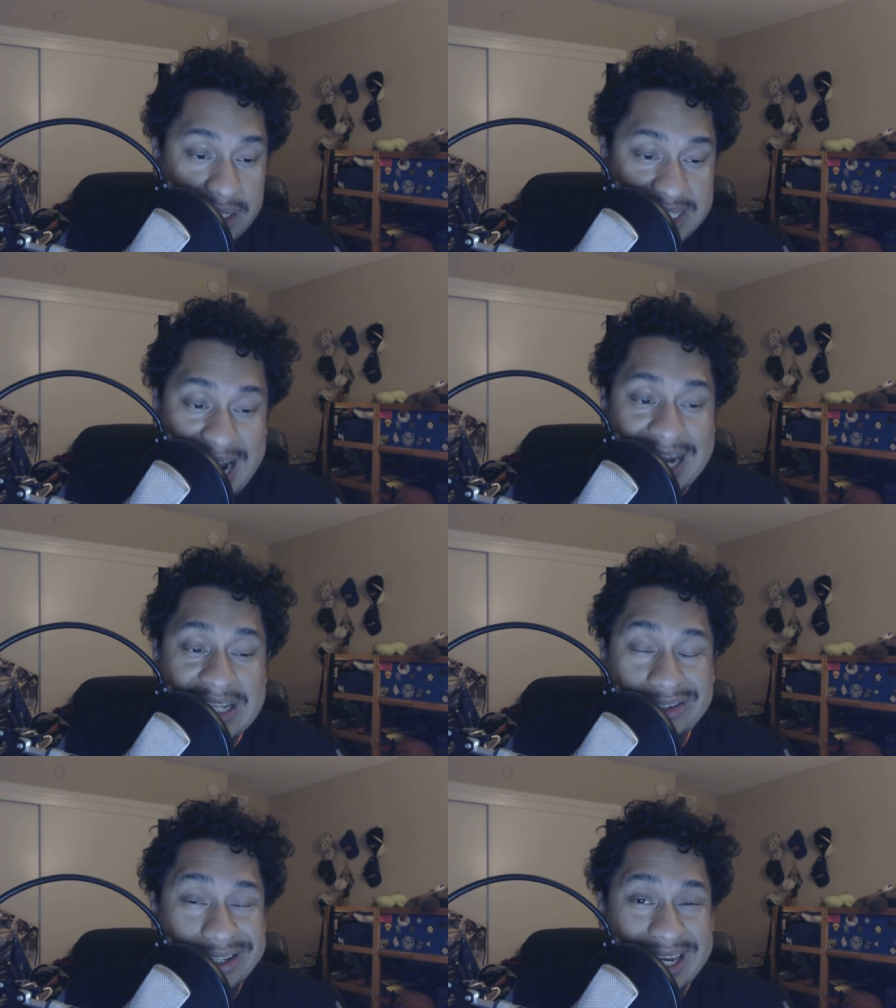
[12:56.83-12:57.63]
The
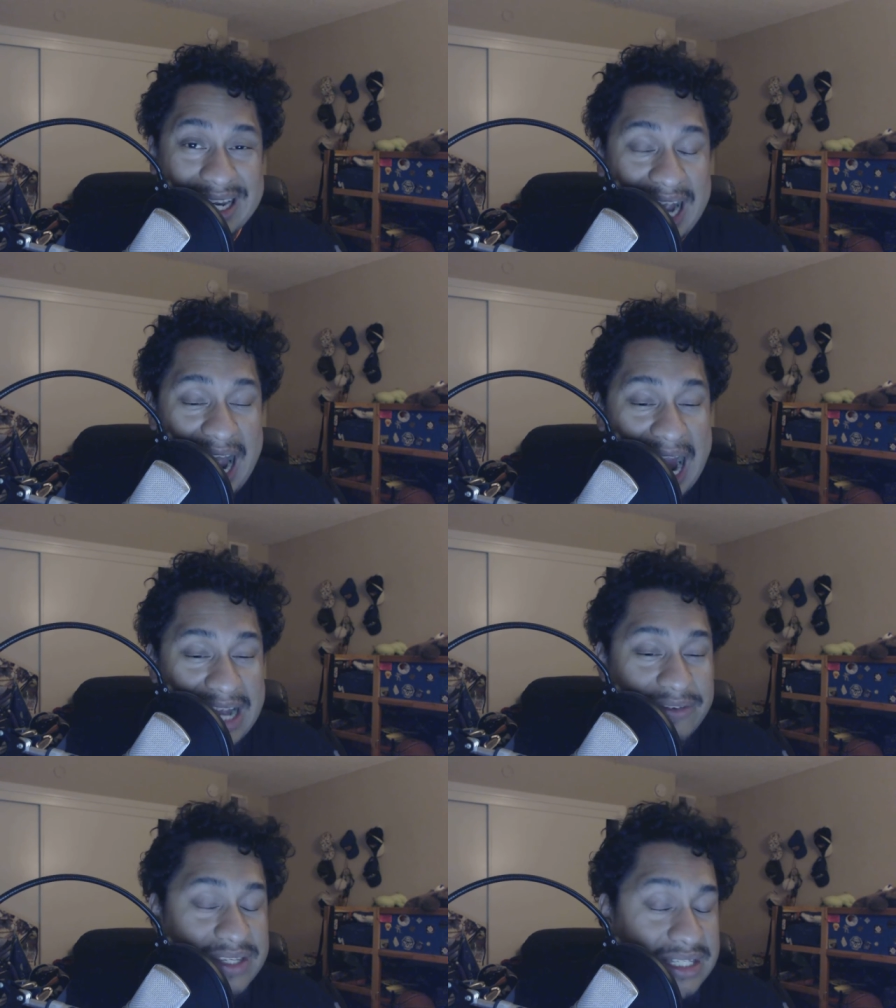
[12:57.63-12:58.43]
Titans are looking
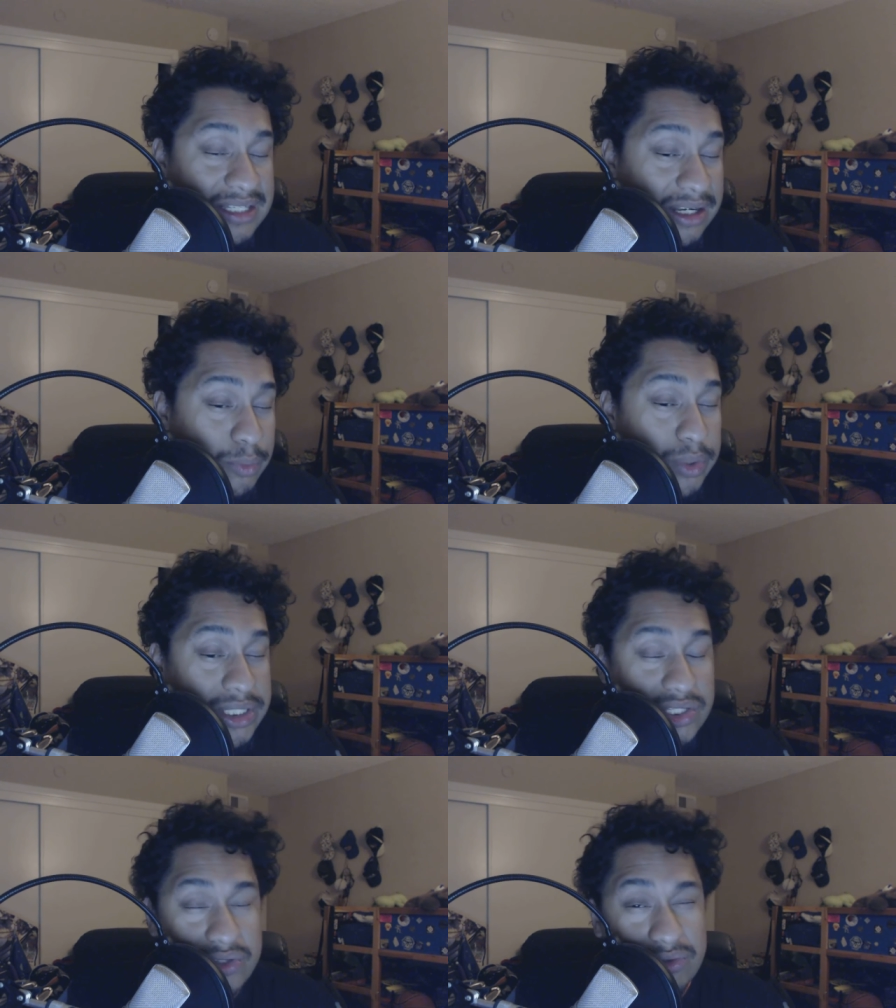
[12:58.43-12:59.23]
kind of
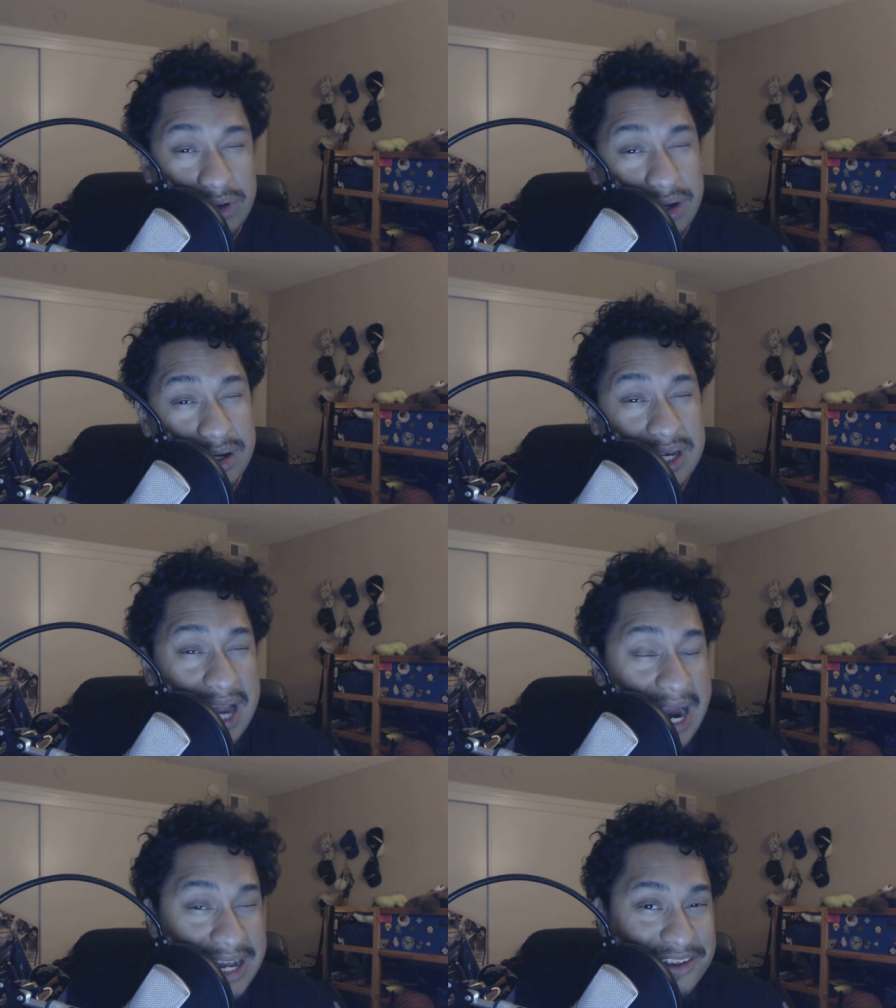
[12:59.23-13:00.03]
somewhat strong,
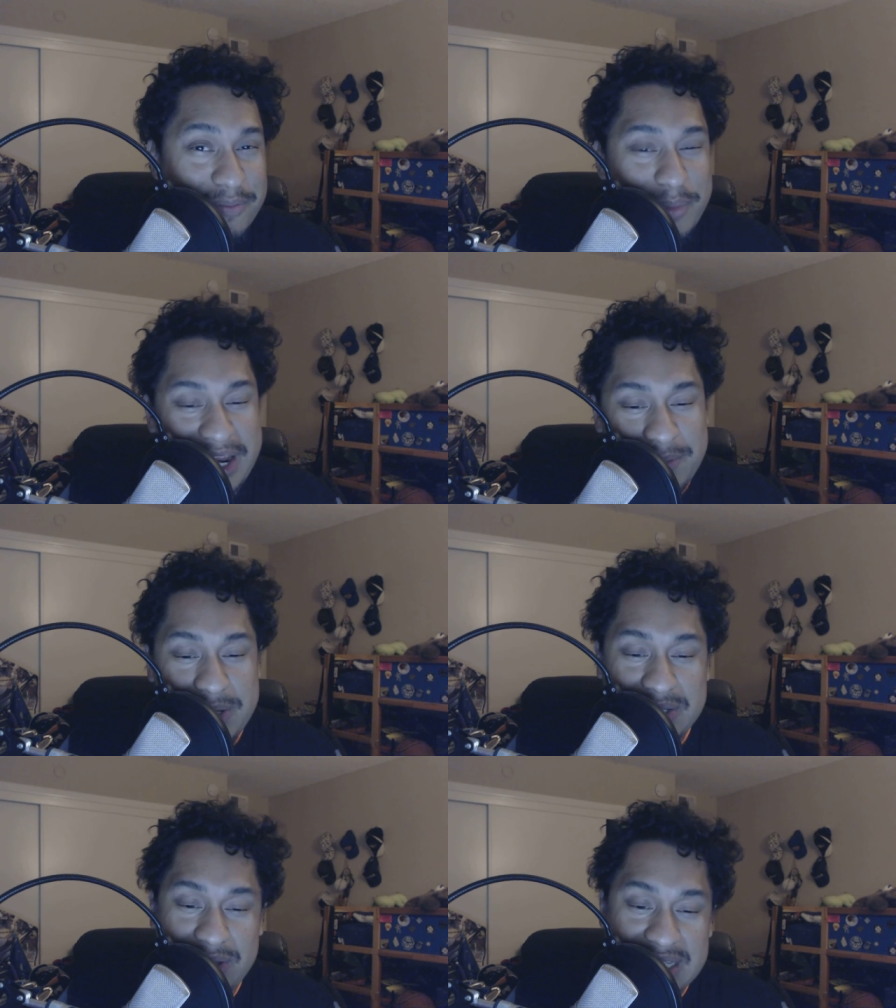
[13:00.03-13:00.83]
kind of
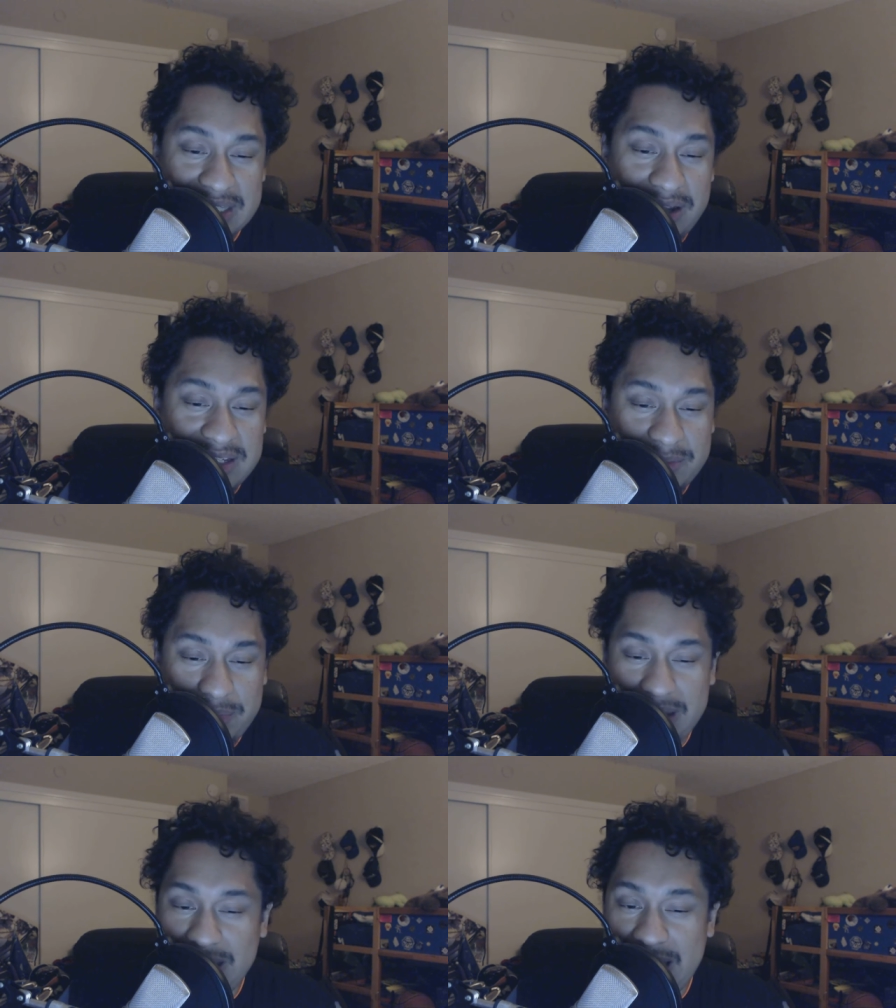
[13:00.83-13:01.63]
maybe. So that's a toss-up.